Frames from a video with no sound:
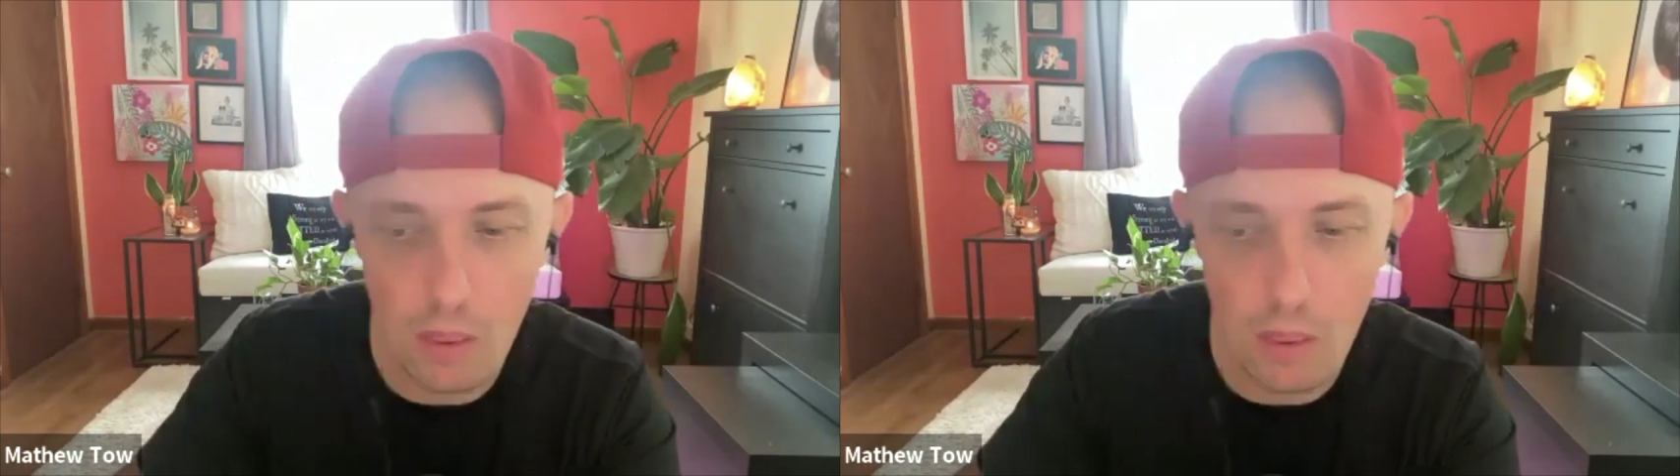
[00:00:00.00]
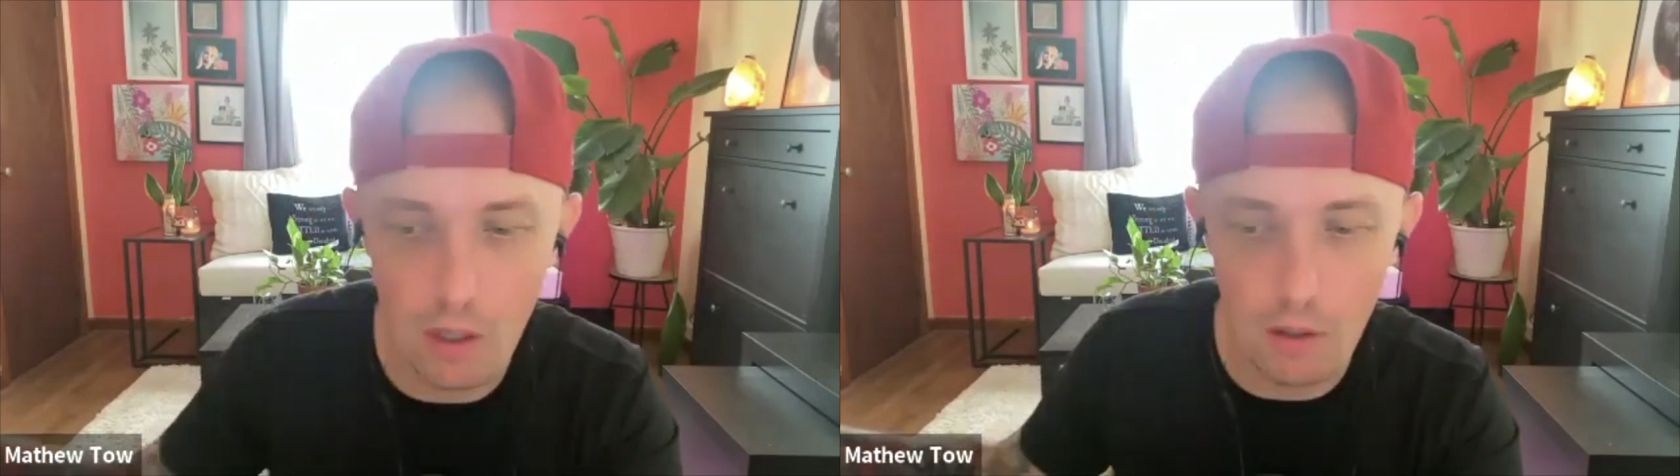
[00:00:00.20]

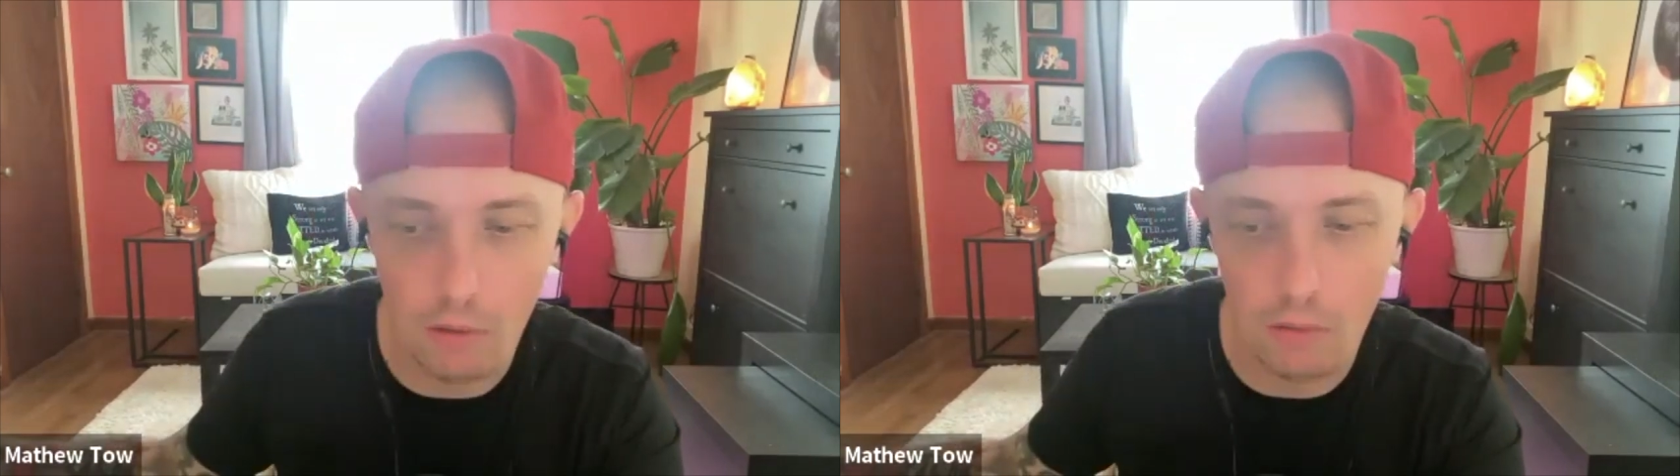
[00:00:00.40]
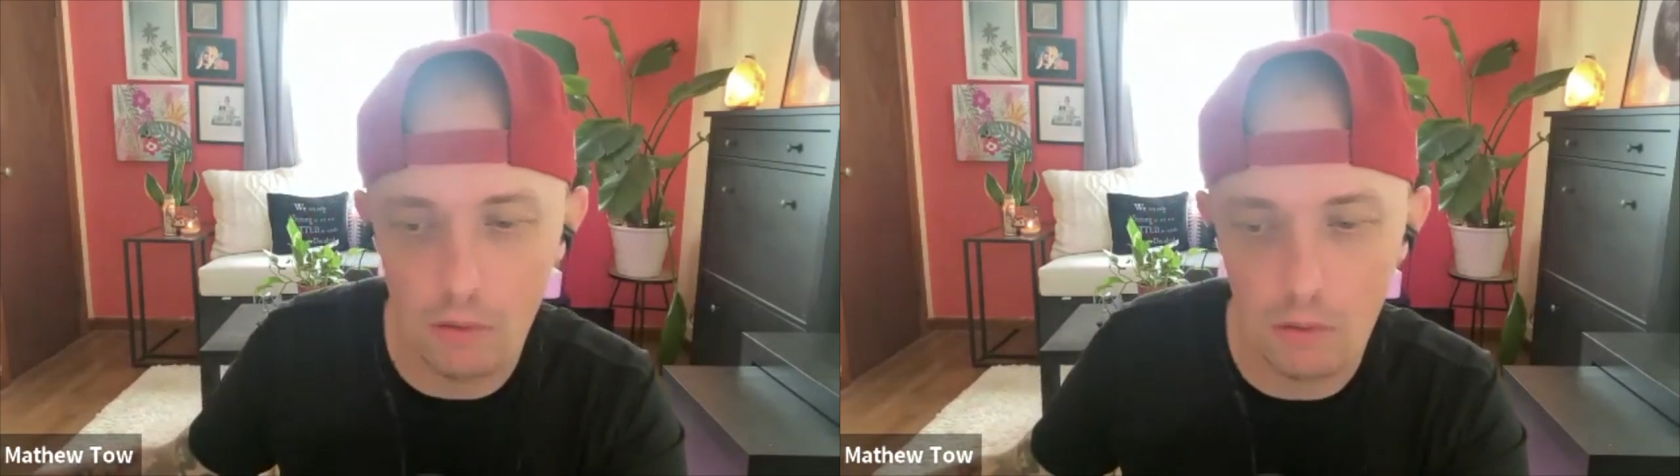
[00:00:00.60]

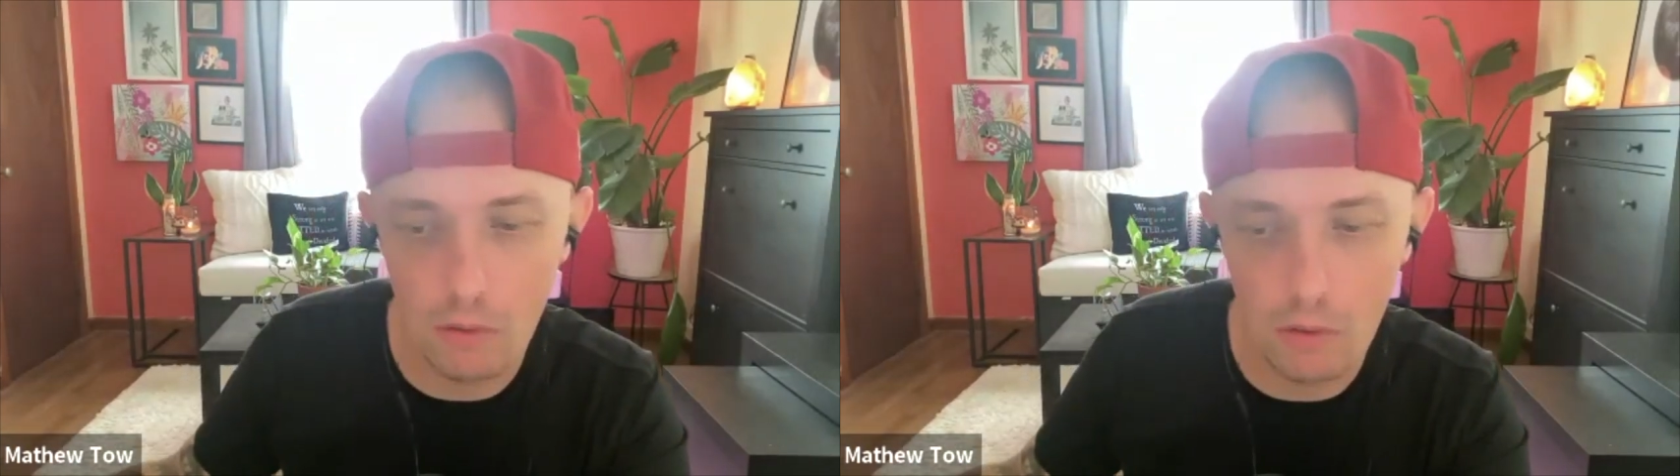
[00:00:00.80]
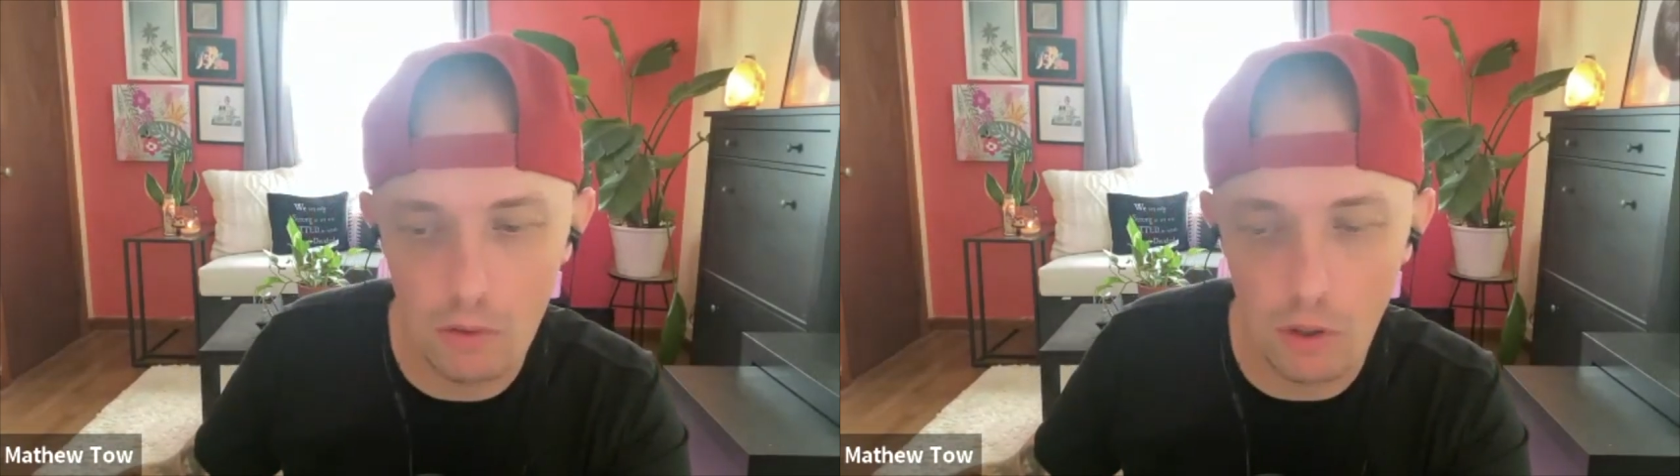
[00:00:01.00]
the
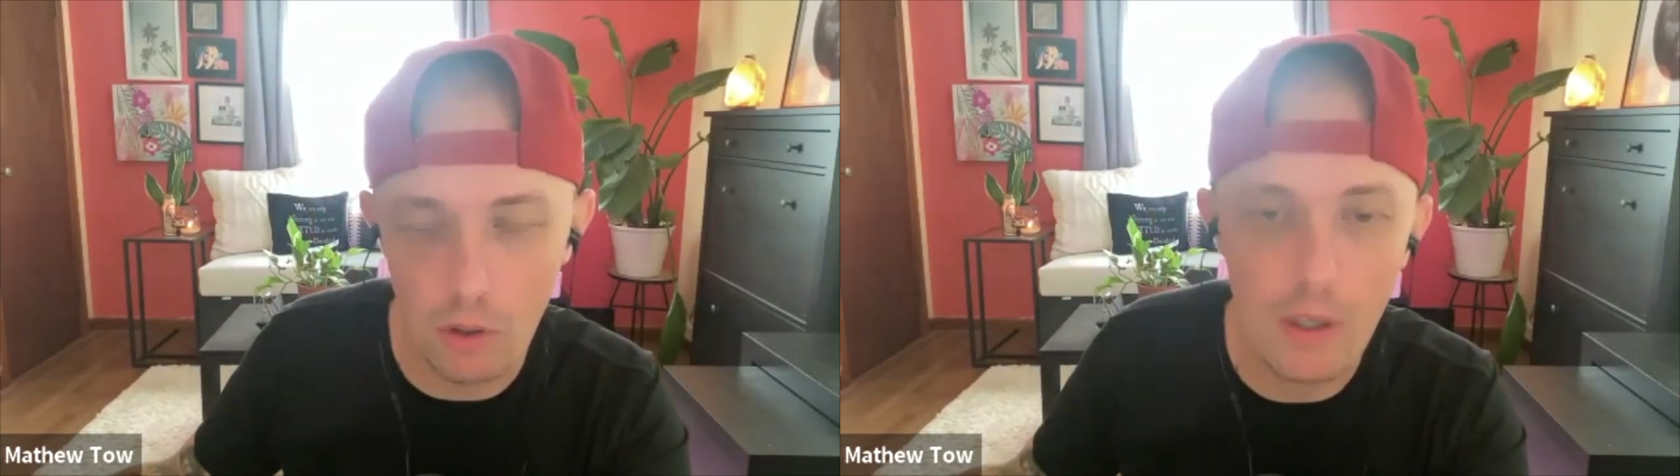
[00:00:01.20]
group,